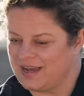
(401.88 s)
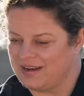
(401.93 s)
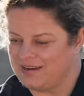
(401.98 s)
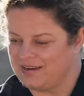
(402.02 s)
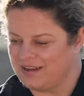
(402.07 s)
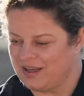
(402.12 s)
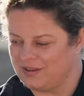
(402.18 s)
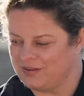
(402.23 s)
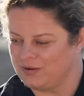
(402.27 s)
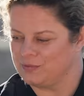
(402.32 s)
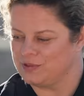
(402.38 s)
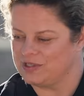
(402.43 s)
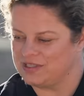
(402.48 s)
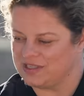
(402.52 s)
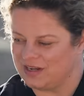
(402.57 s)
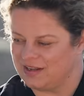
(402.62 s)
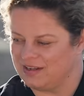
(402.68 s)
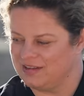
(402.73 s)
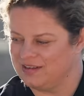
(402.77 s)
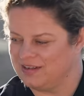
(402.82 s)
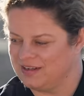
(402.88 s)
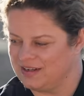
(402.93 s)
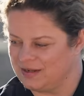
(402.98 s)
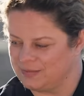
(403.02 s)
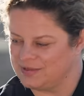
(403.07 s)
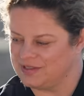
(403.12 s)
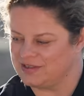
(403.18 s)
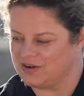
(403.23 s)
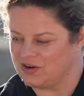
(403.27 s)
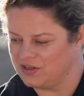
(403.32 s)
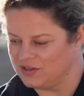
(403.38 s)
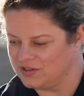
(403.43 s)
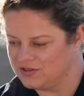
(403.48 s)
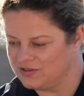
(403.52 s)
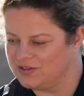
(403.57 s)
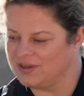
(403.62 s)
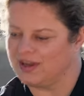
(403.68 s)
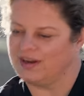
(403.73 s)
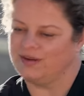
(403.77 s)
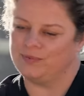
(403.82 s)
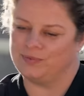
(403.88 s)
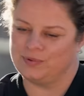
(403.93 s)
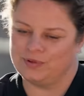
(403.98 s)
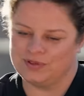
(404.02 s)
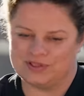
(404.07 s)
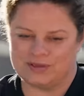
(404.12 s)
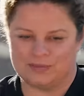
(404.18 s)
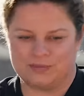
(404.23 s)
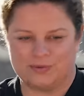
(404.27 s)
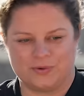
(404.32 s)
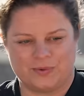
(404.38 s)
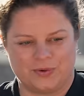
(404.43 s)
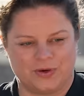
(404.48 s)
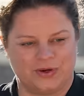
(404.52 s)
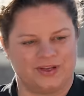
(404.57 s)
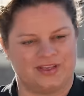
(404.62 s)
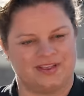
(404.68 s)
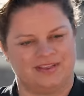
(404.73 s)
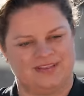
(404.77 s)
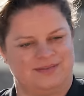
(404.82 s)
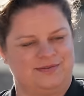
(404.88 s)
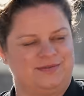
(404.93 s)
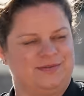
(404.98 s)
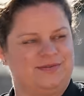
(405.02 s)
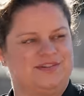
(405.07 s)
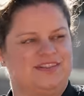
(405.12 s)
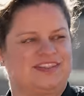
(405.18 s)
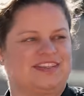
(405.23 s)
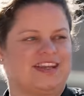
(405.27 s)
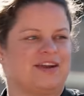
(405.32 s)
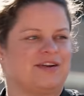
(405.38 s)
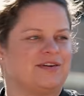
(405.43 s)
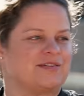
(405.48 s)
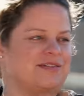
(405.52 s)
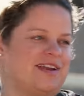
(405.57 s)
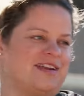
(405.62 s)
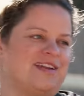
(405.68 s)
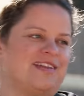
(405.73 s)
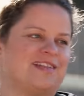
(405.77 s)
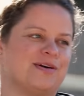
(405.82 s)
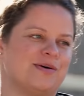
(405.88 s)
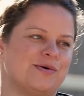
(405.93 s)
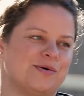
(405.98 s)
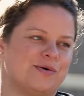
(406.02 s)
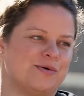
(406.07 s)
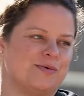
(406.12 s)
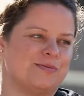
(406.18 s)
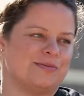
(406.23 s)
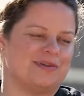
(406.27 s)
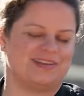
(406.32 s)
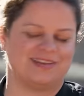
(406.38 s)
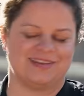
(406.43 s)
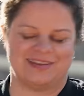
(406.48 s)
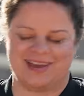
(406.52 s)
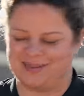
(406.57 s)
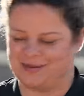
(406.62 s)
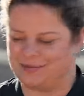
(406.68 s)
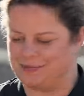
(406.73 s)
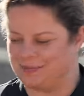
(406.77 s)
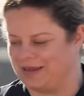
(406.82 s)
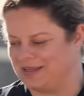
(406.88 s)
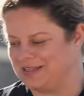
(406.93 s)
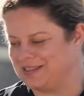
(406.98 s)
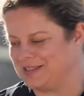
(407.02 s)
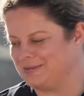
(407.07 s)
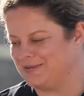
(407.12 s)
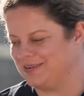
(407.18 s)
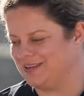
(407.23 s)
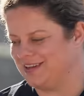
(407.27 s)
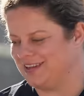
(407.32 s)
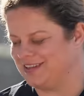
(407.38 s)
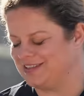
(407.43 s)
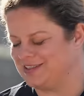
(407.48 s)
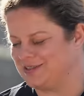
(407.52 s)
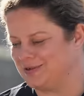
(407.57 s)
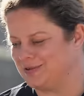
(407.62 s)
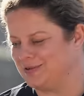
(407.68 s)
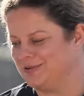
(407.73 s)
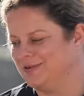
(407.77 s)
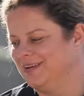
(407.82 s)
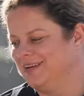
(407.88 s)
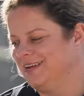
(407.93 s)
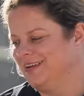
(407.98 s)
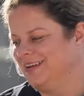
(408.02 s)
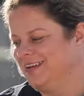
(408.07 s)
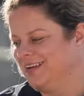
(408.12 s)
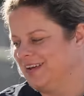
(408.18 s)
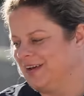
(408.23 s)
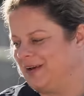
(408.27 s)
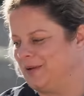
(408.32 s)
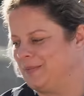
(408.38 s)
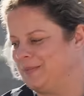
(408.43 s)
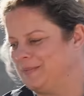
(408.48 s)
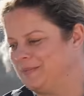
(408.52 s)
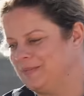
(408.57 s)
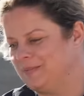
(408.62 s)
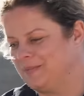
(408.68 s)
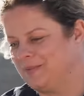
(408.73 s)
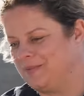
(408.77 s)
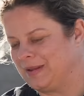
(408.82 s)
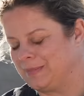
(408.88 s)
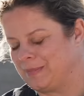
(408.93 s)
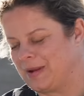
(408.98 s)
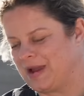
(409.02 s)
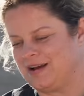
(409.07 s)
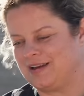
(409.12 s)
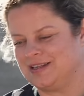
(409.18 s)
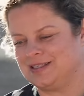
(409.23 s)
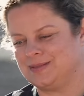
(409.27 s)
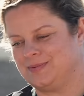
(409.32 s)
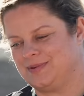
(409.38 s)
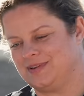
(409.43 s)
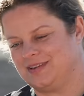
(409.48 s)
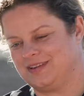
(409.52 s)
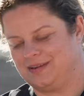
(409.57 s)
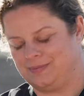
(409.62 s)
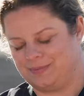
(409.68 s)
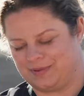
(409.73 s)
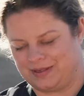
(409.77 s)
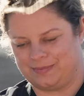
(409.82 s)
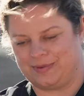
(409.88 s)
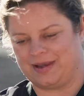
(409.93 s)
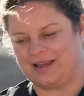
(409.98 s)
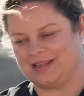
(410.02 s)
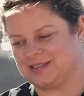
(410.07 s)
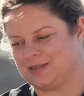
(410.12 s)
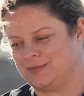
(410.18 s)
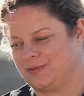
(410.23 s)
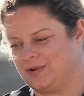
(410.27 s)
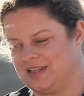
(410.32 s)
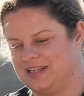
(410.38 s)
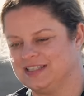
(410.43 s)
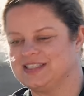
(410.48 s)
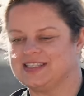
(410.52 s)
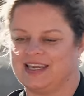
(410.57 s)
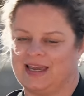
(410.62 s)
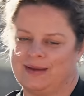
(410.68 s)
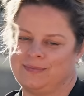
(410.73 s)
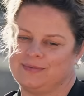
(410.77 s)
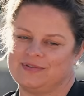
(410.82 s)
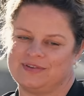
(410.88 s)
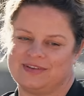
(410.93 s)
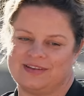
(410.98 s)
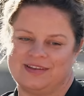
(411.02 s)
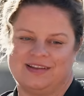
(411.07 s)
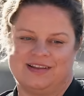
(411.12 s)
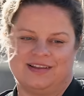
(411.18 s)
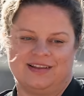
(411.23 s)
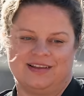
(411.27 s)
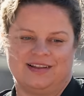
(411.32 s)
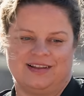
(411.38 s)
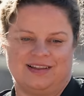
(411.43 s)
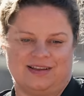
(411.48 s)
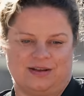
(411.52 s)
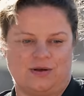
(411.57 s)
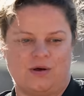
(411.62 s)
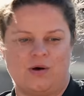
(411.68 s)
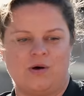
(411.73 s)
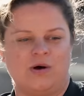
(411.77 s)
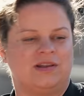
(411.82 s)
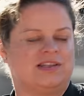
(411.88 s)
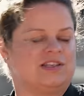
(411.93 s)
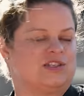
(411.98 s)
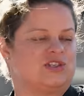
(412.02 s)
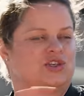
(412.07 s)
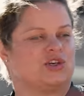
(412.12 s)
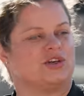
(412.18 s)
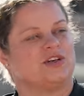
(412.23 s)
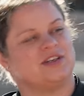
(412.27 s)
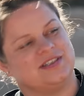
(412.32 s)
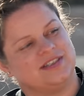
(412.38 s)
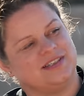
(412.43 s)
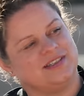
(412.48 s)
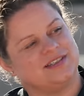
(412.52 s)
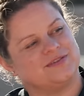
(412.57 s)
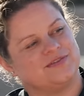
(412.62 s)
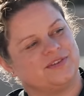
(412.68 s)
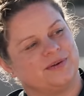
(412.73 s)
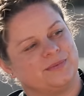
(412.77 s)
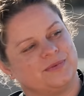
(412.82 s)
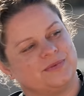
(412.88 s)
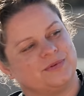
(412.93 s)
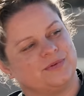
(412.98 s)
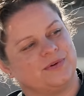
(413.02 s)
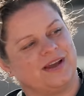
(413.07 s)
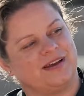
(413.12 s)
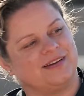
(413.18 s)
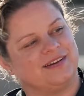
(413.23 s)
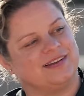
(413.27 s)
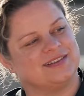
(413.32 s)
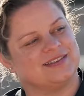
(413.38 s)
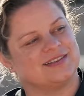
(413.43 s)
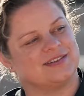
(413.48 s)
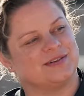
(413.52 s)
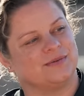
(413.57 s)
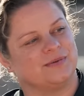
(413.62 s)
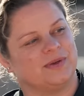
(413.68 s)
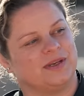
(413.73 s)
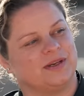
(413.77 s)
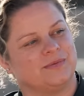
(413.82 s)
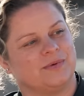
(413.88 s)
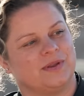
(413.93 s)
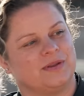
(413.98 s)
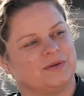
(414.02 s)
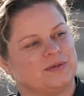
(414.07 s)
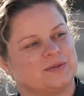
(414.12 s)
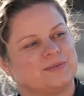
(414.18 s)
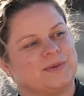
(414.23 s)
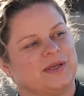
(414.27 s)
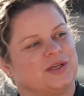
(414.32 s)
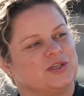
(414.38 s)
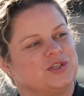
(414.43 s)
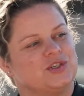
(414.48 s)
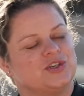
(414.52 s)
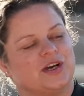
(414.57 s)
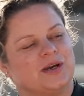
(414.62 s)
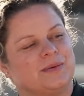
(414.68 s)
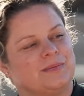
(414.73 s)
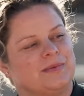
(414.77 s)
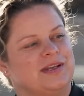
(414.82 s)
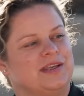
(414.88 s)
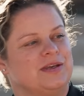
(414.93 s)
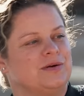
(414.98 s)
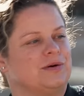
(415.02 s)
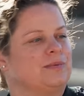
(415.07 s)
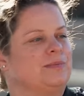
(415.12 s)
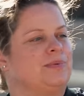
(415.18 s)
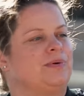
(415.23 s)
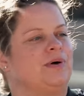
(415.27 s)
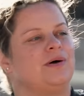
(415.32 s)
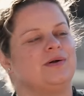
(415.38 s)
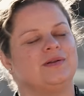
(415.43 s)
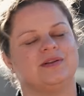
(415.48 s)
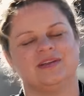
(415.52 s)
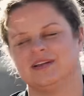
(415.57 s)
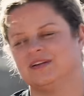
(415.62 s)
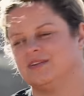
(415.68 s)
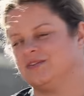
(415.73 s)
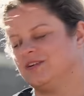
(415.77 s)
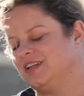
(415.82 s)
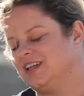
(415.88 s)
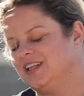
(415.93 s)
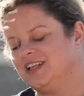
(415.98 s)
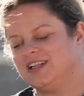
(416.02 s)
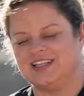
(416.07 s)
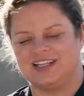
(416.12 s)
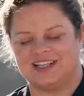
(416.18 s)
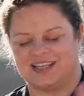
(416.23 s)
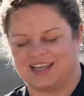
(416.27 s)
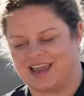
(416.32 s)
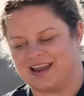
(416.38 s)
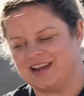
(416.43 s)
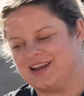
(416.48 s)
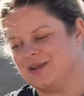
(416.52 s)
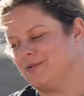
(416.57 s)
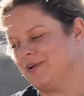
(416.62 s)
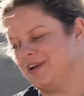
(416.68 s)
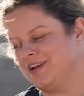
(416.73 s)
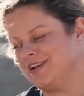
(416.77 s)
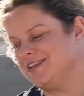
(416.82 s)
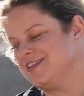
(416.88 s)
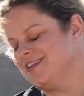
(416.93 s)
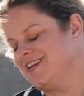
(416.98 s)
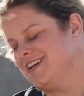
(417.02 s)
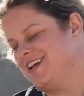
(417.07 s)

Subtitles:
of now that we're settled in, I'm starting to kind of put some more work into decorating the home and the basement. And so, like, my husband, he played basketball, and he's kept, like, all his jerseys from throughout his career, whether he was playing in Germany or in Poland or in Italy, like, anywhere.